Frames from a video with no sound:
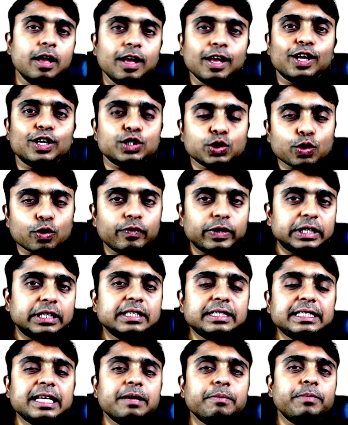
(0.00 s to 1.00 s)
So with this
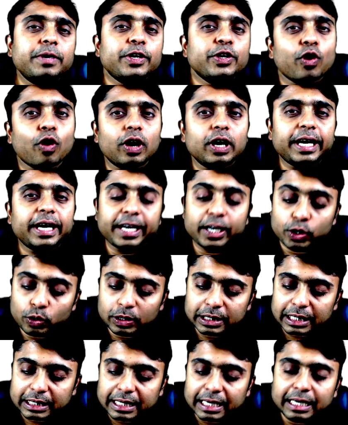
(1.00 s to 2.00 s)
number, you already know
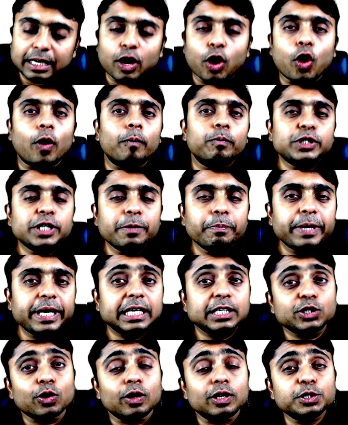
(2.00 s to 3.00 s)
that the option B is
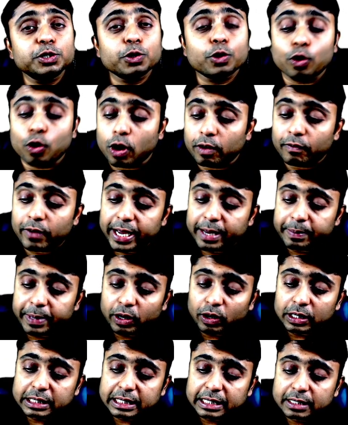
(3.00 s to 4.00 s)
also wrong. Why?
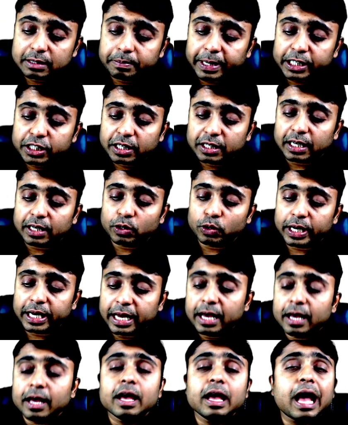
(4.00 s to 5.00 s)
Because it is mentioning that only
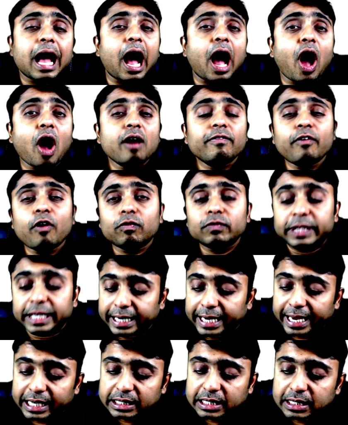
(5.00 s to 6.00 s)
half of the
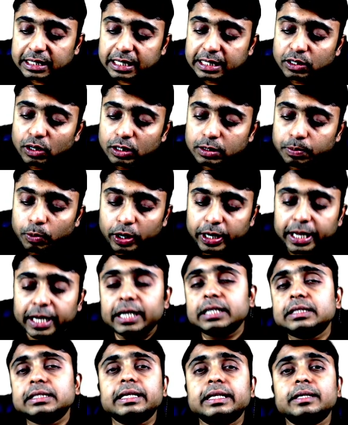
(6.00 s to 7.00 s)
cases resolve
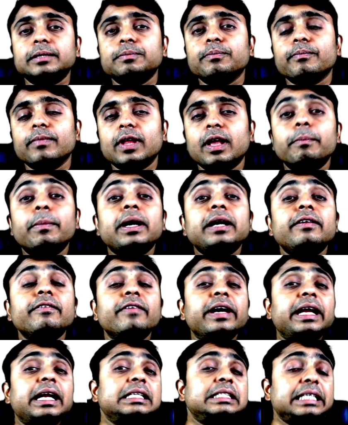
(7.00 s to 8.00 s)
spontaneously, but
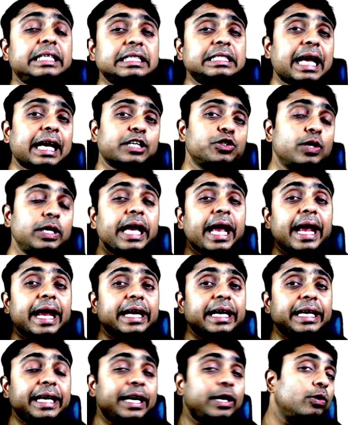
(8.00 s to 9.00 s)
whereas it is actually
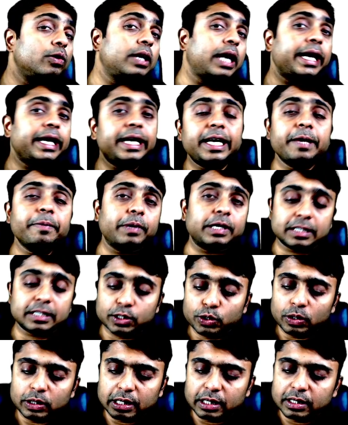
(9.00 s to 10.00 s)
80 to 90%.
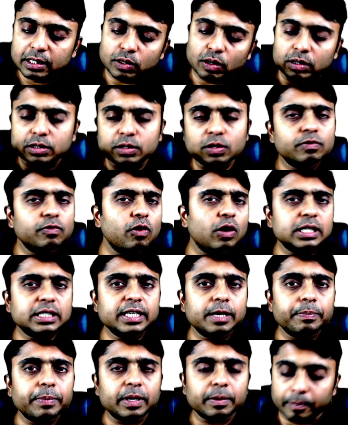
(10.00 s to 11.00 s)
So this is also a false
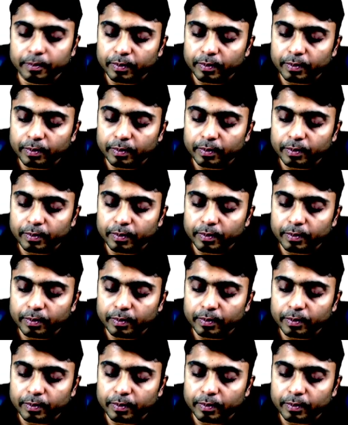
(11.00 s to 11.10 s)
statement.